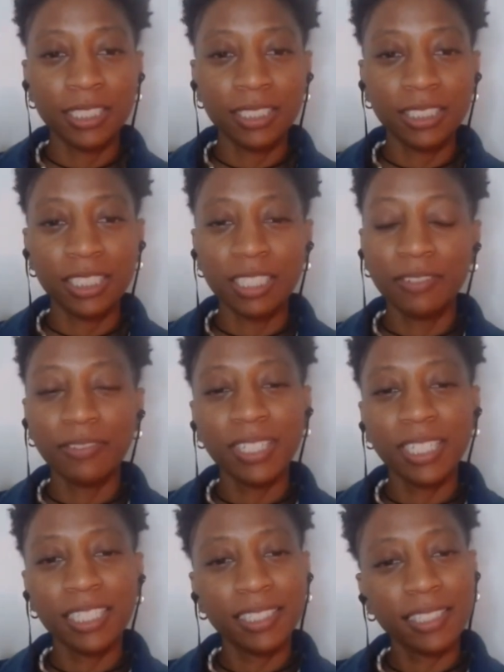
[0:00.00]
she didn't
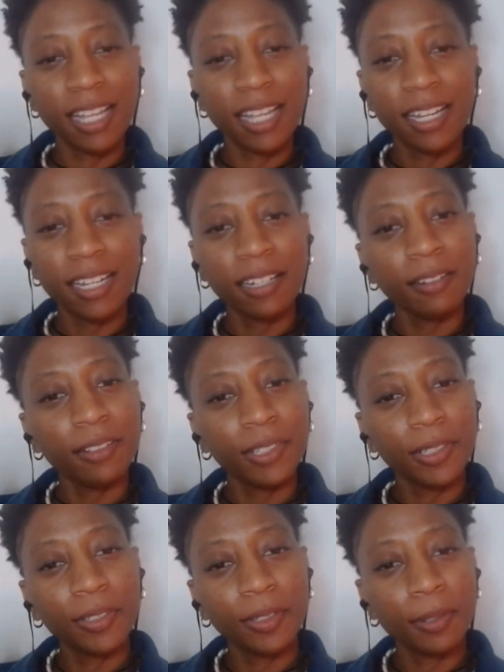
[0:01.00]
really set
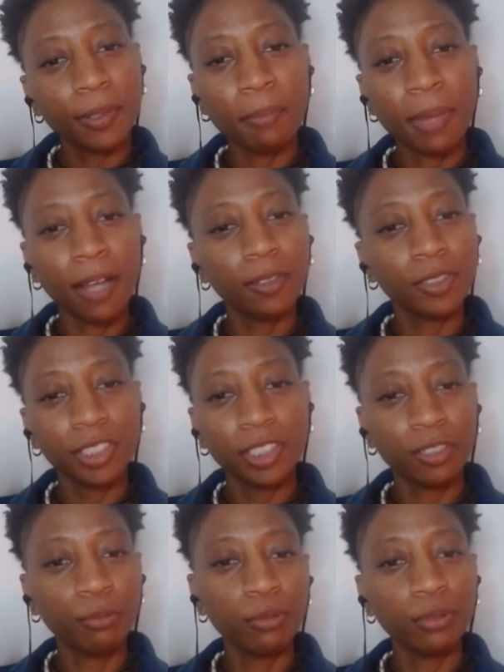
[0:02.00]
any boundaries
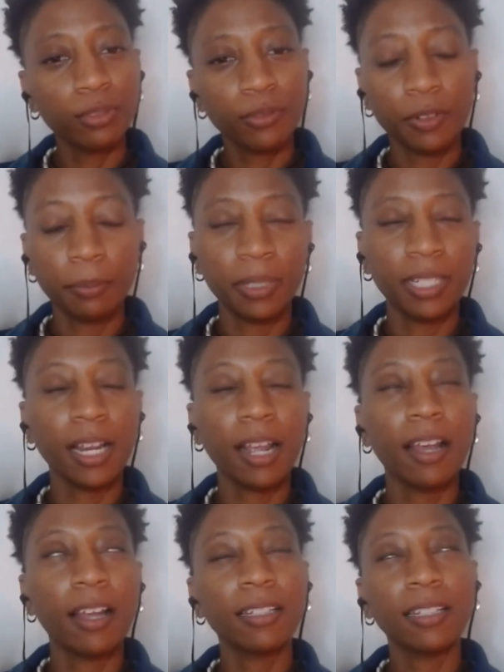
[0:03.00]
or rules for me, and
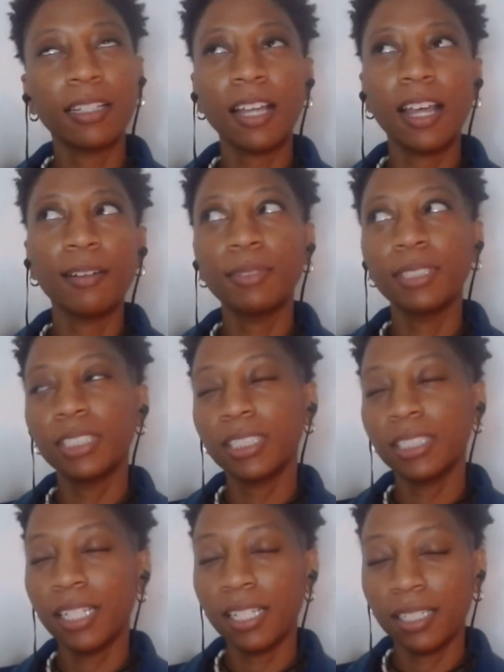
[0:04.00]
I kind of wish she
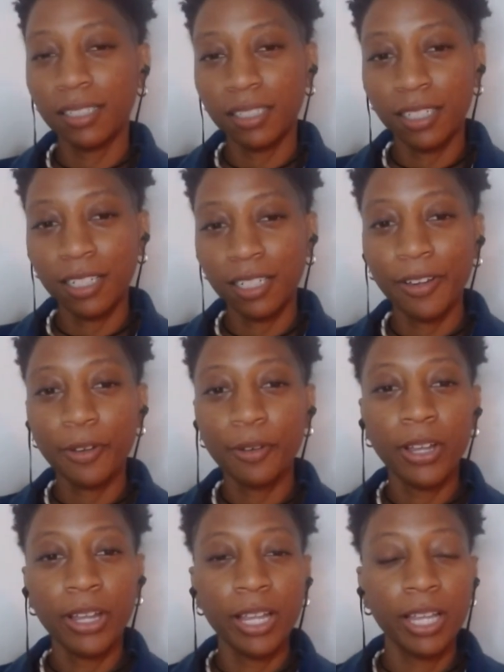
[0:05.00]
did."
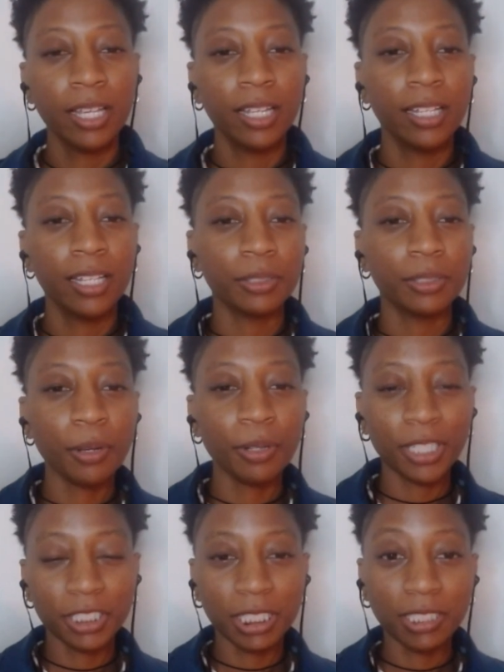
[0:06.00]
So
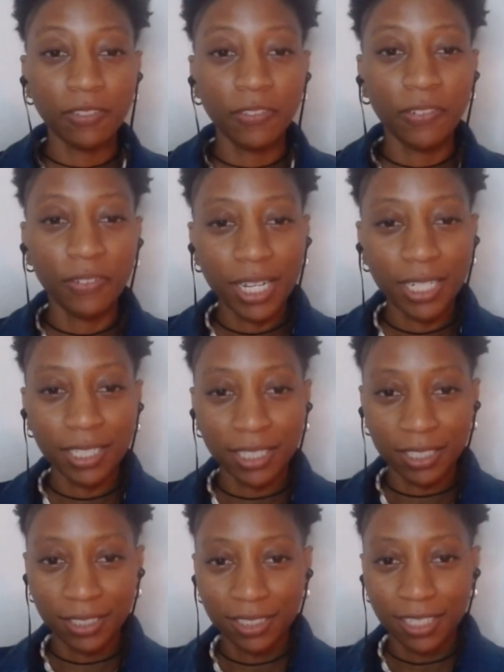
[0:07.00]
it's just
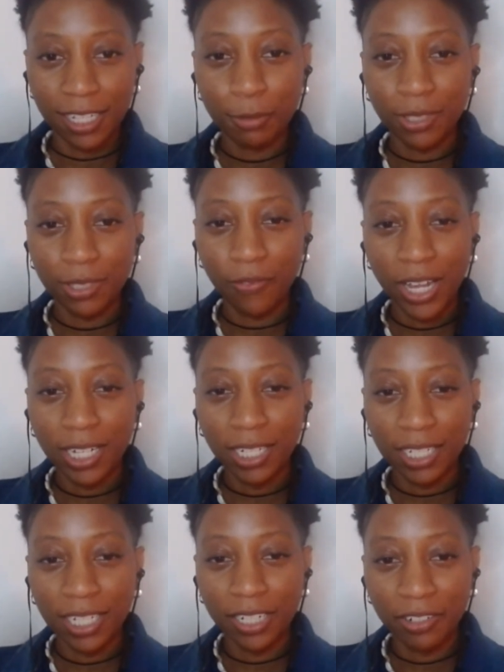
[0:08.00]
funny. It was
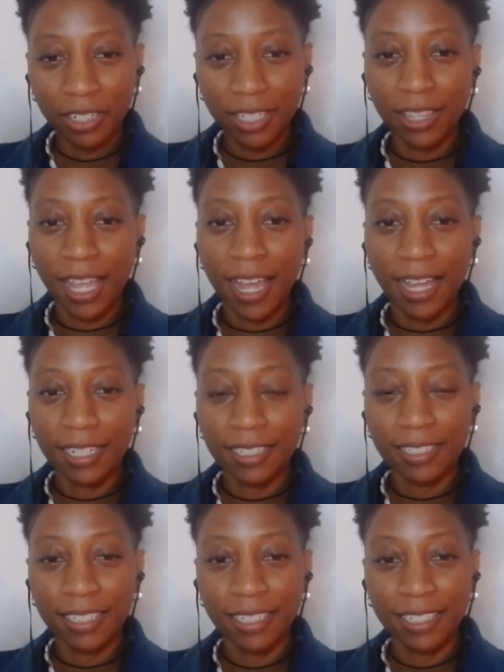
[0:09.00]
funny hearing that